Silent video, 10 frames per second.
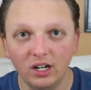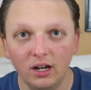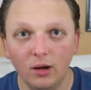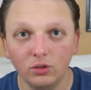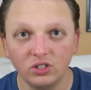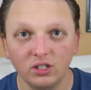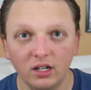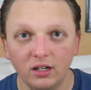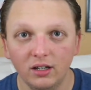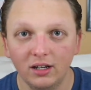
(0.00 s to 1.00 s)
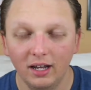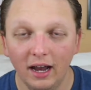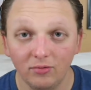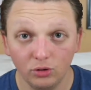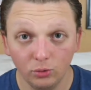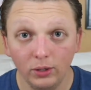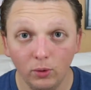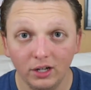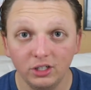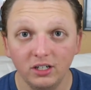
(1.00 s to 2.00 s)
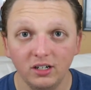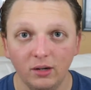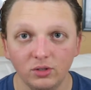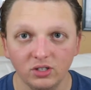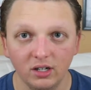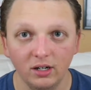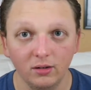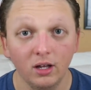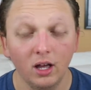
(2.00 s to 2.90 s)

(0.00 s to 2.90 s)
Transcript: And I was after rewatching it, I was like,